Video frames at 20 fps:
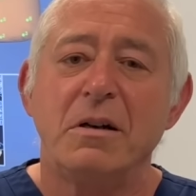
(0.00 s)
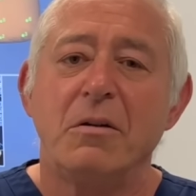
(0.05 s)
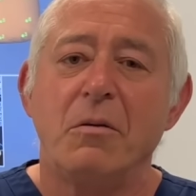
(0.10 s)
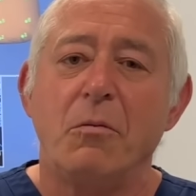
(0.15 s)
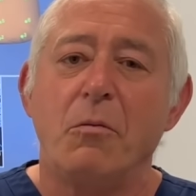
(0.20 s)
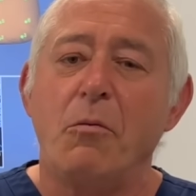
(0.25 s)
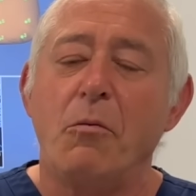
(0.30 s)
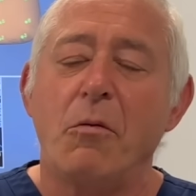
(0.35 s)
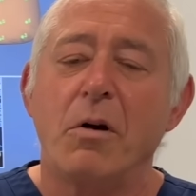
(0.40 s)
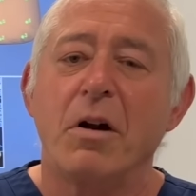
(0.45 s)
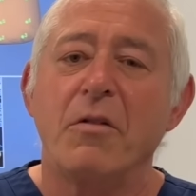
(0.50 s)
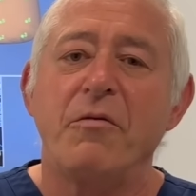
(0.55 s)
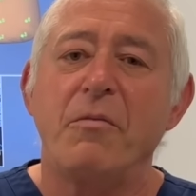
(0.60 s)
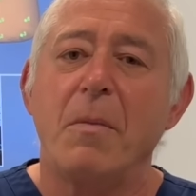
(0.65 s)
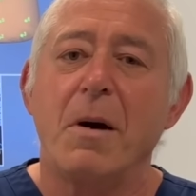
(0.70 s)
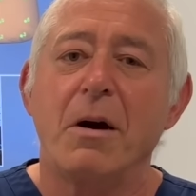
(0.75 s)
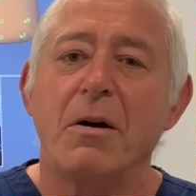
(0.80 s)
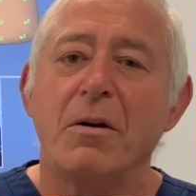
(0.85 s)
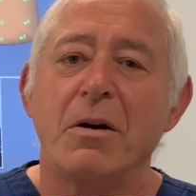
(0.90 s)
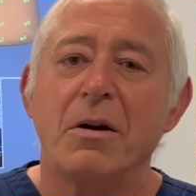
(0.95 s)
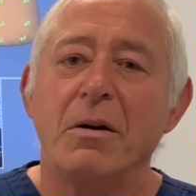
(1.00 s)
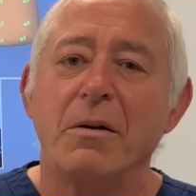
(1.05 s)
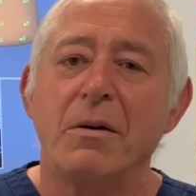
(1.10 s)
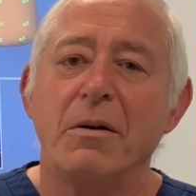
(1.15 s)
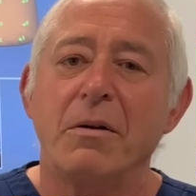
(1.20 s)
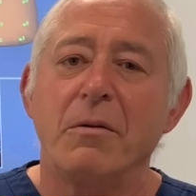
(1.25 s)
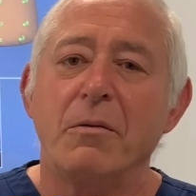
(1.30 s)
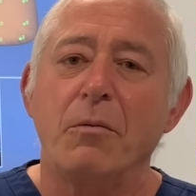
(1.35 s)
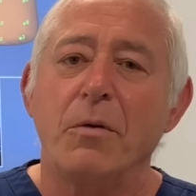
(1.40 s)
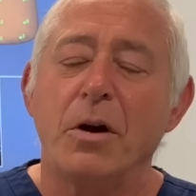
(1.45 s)
One of my
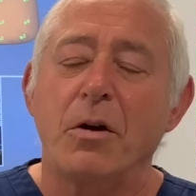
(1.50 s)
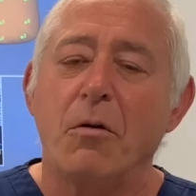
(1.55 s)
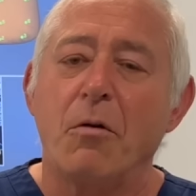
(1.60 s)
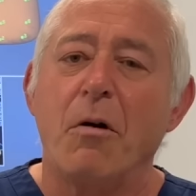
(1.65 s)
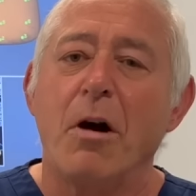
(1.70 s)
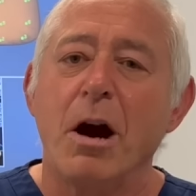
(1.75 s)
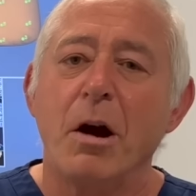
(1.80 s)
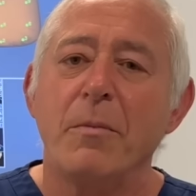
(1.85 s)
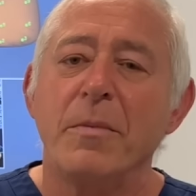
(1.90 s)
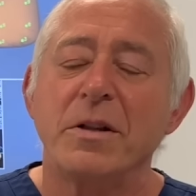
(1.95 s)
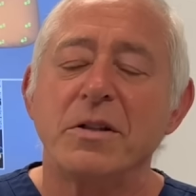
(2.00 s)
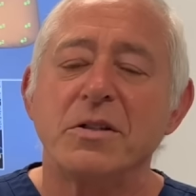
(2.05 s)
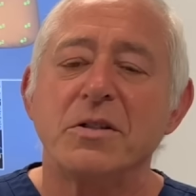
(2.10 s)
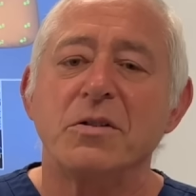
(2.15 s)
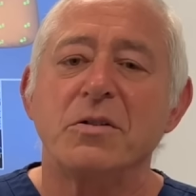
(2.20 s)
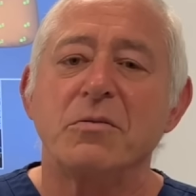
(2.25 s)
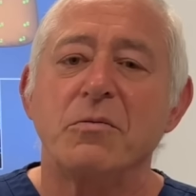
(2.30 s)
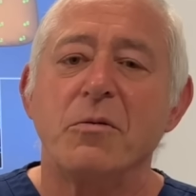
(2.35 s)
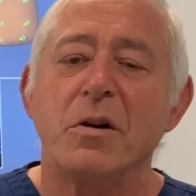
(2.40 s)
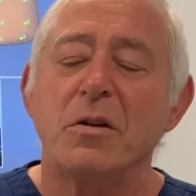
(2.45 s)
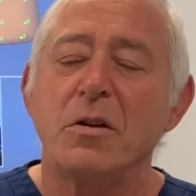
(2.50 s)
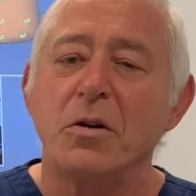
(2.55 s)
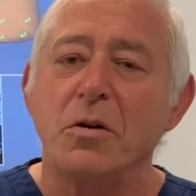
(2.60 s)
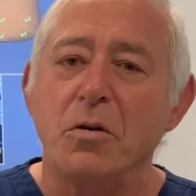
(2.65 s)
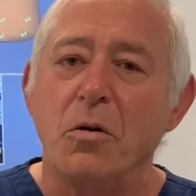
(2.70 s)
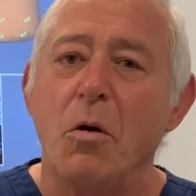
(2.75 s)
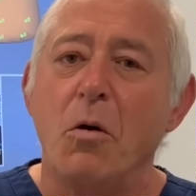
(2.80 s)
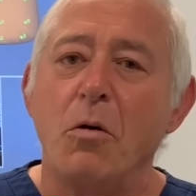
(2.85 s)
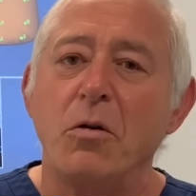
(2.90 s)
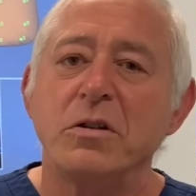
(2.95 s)
requirements, one of the
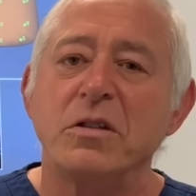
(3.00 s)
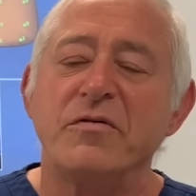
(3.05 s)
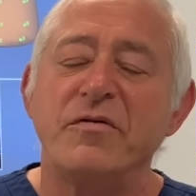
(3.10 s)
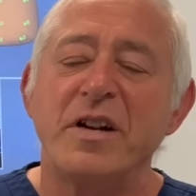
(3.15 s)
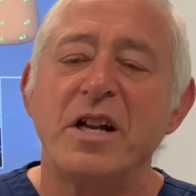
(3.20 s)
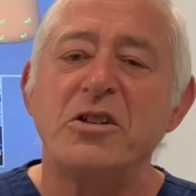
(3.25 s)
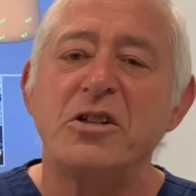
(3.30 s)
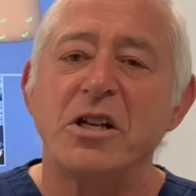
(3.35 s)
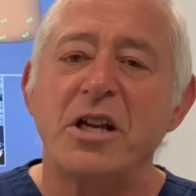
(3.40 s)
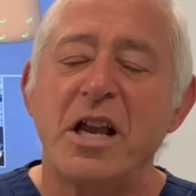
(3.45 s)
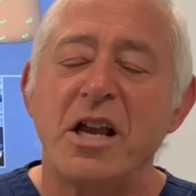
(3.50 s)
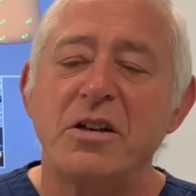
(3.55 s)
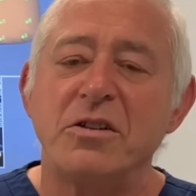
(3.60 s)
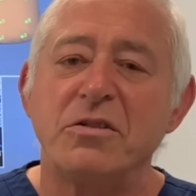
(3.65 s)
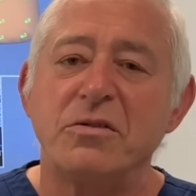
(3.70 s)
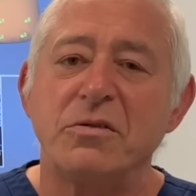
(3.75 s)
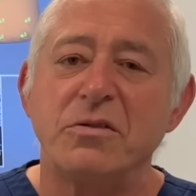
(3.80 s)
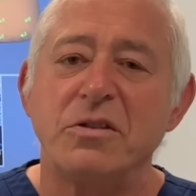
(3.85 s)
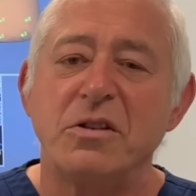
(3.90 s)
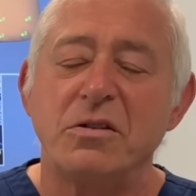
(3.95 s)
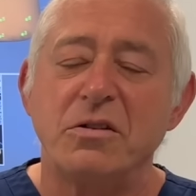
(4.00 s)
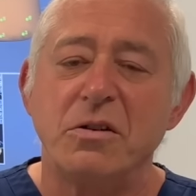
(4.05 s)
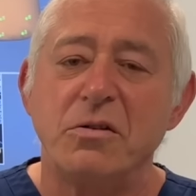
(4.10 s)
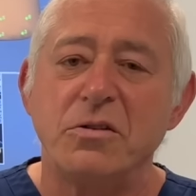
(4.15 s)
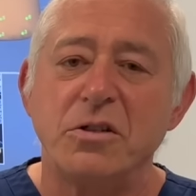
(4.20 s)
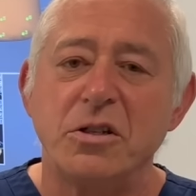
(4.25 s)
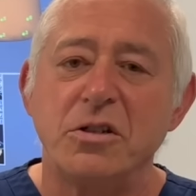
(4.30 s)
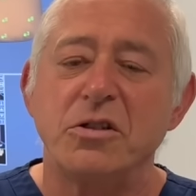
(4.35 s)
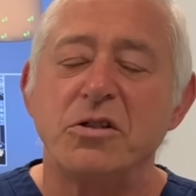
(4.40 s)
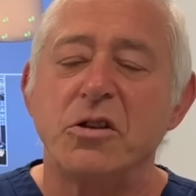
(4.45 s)
goals of an educational
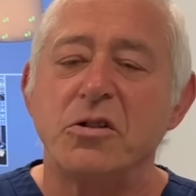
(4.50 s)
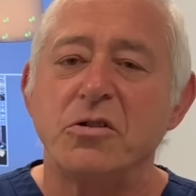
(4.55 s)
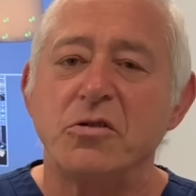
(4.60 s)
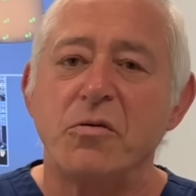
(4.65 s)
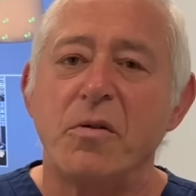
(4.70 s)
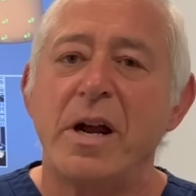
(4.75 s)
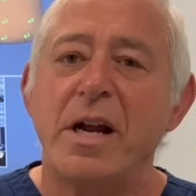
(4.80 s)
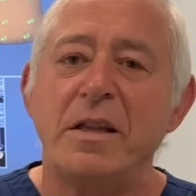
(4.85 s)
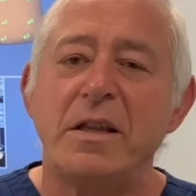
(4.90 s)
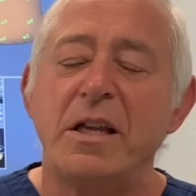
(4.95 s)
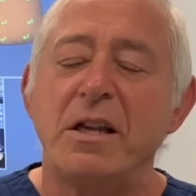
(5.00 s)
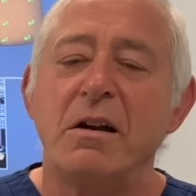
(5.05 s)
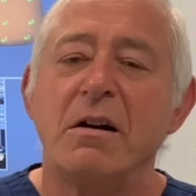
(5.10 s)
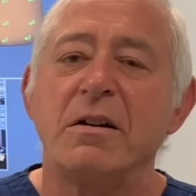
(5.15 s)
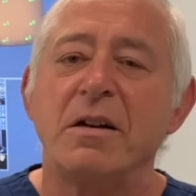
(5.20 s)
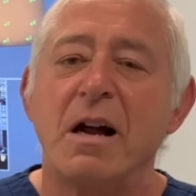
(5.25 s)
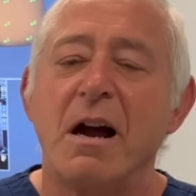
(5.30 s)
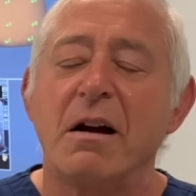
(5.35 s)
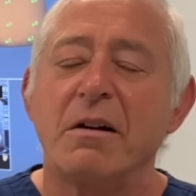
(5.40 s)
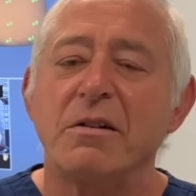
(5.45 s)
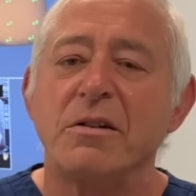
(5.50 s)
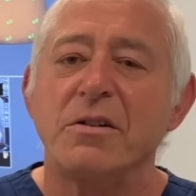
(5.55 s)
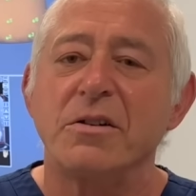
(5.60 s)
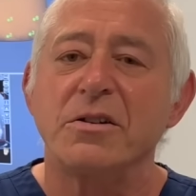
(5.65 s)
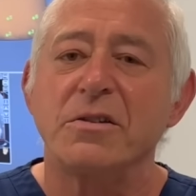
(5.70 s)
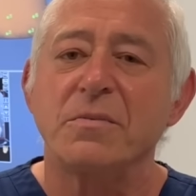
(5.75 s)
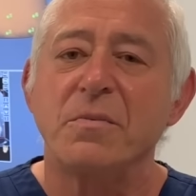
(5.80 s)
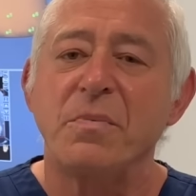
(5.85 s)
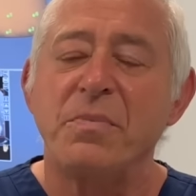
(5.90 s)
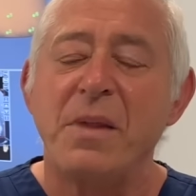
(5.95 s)
institution is to train the young doctors.